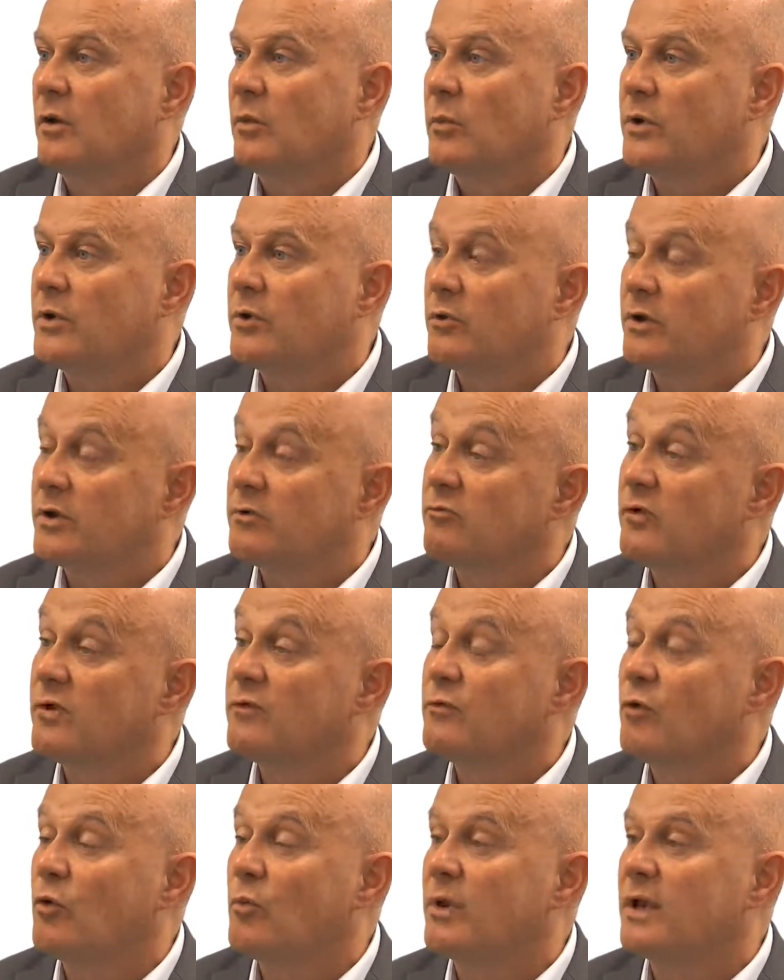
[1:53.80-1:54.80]
We'd already
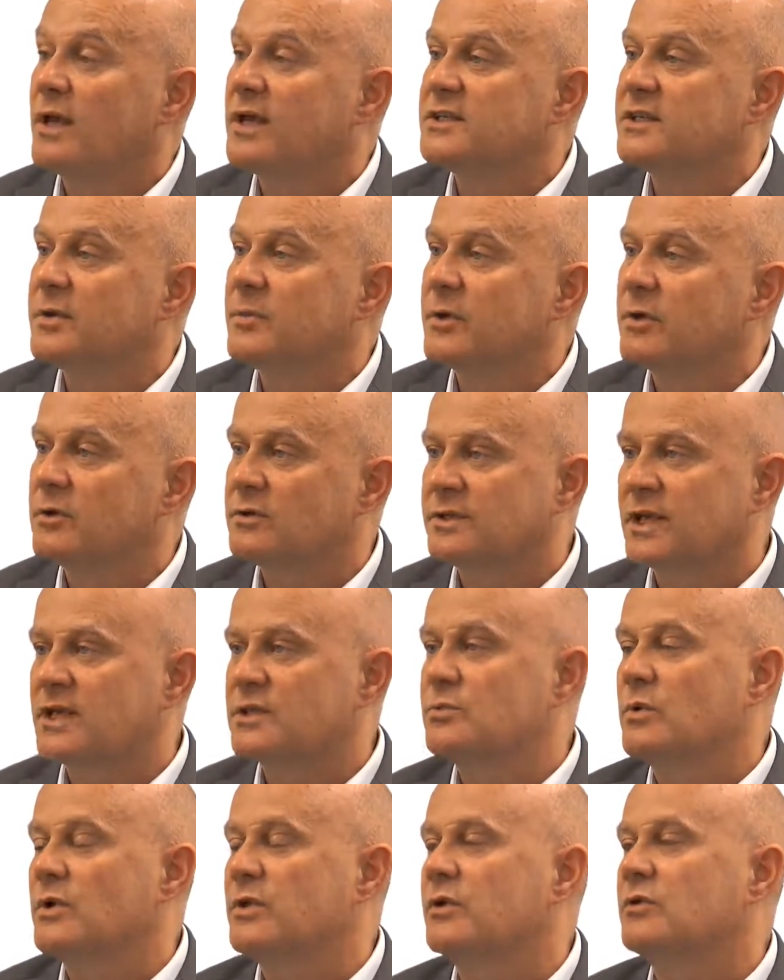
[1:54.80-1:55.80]
reformulated because that's
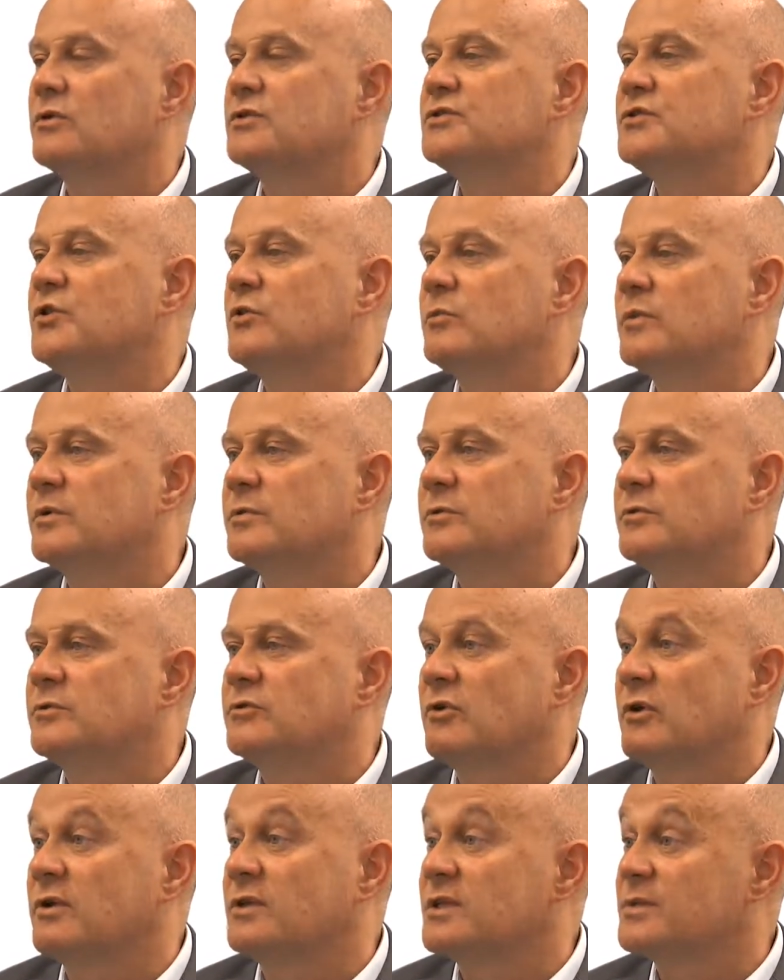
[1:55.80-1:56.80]
where the consumer
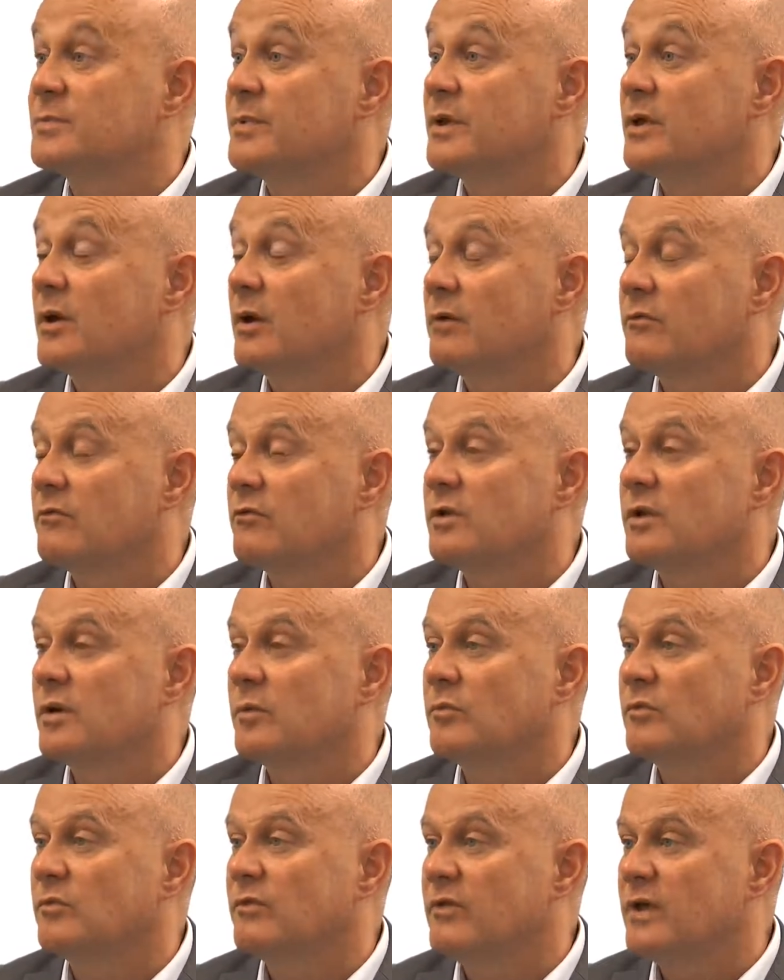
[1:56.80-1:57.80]
trend has been going for a
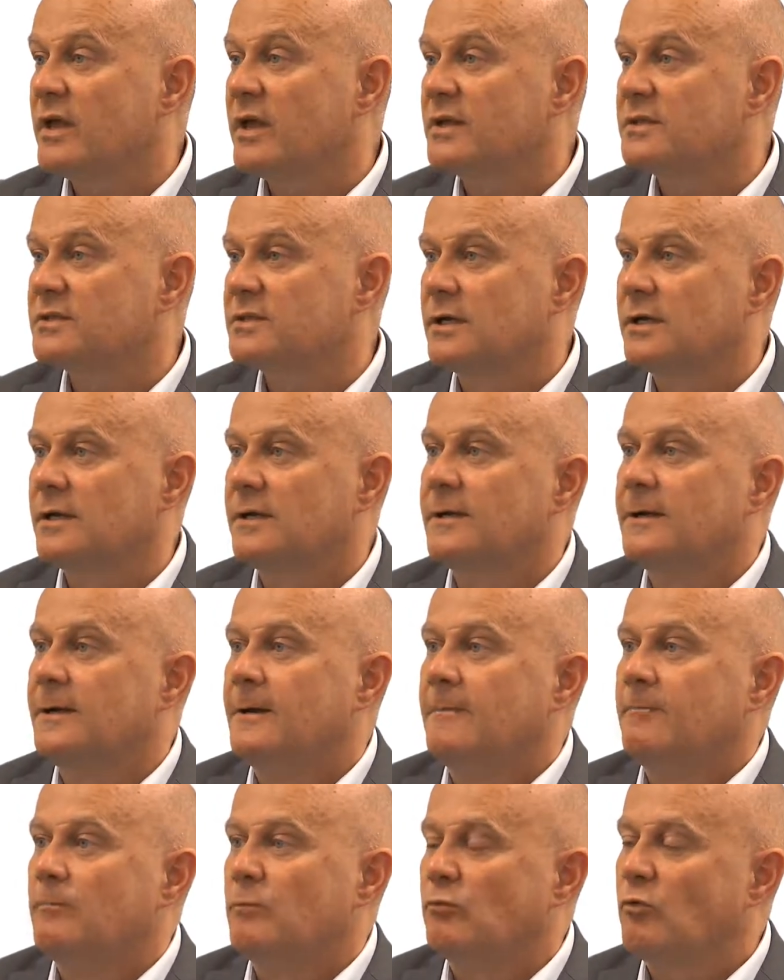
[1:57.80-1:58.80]
number of years.
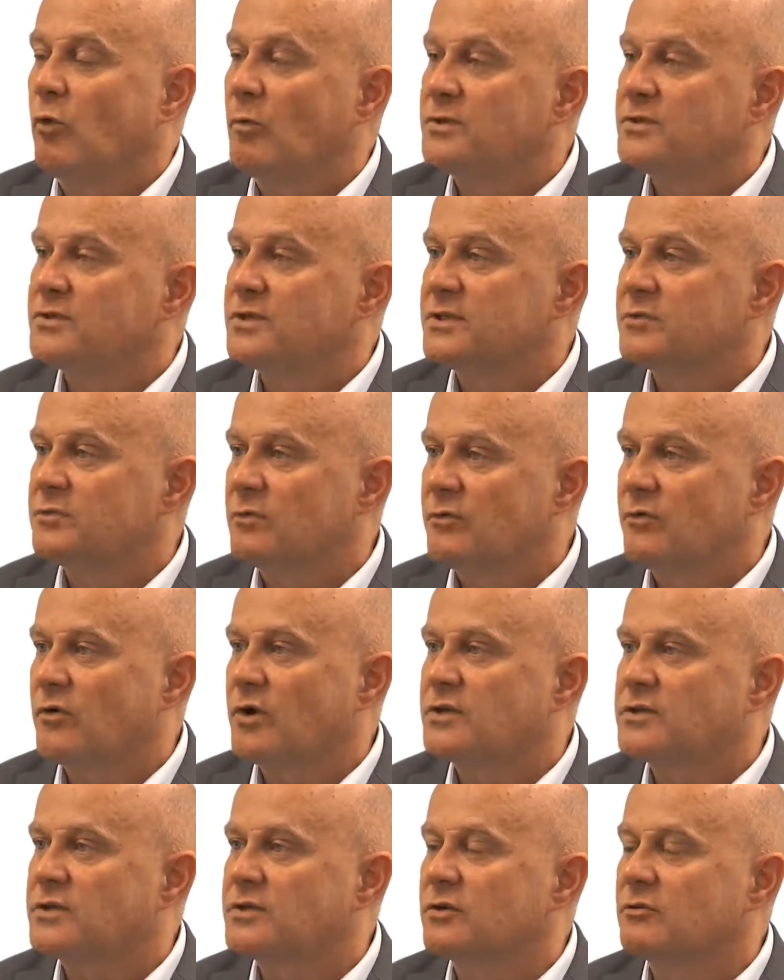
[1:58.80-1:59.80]
Robinson's
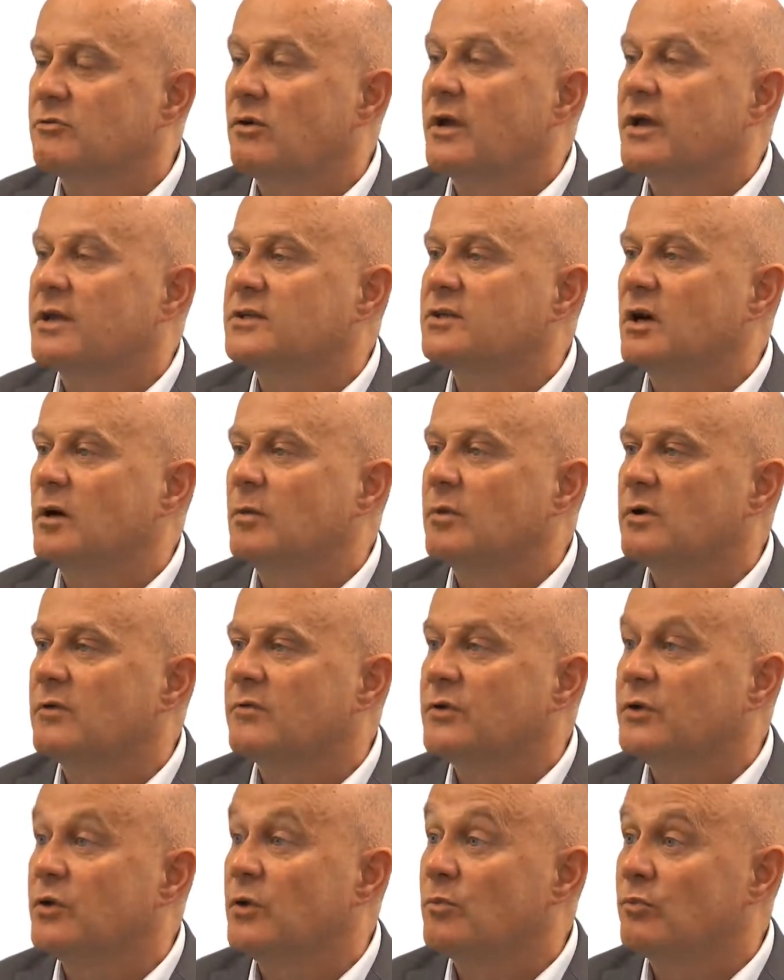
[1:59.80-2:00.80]
Refreshed is a great example of a
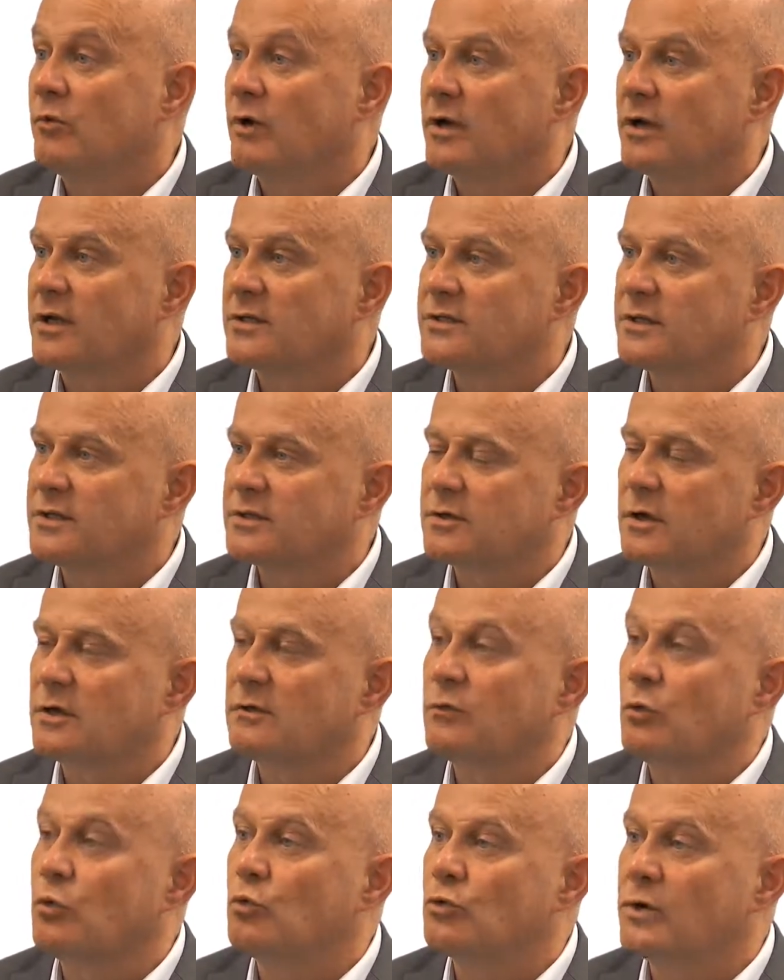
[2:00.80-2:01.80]
new product that's kind
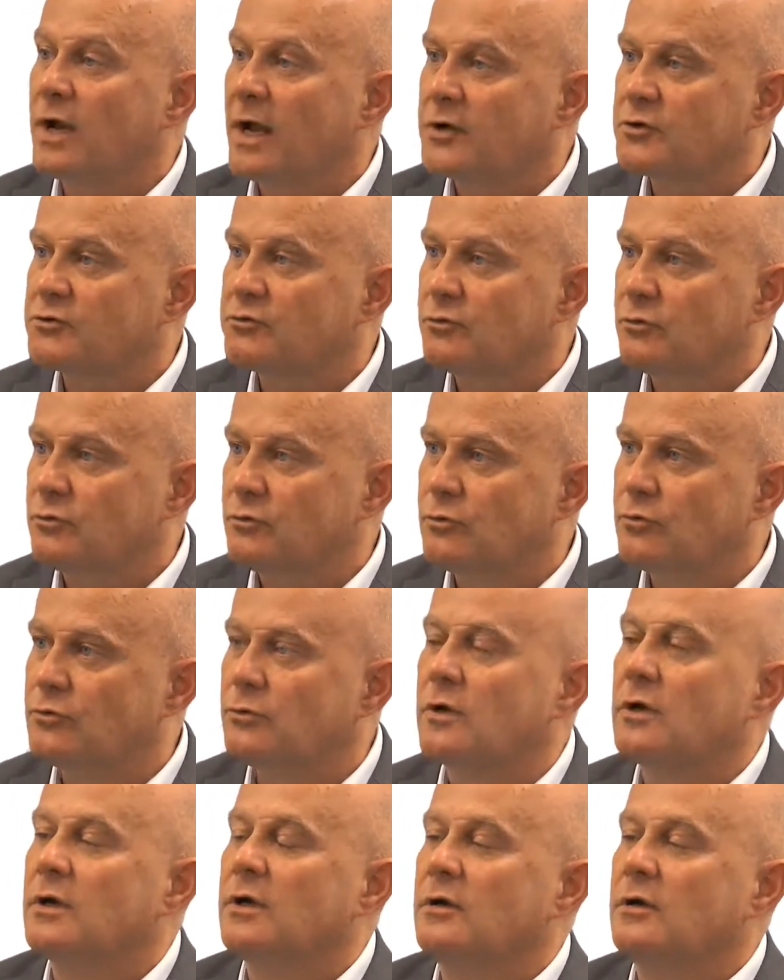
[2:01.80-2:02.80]
of all natural,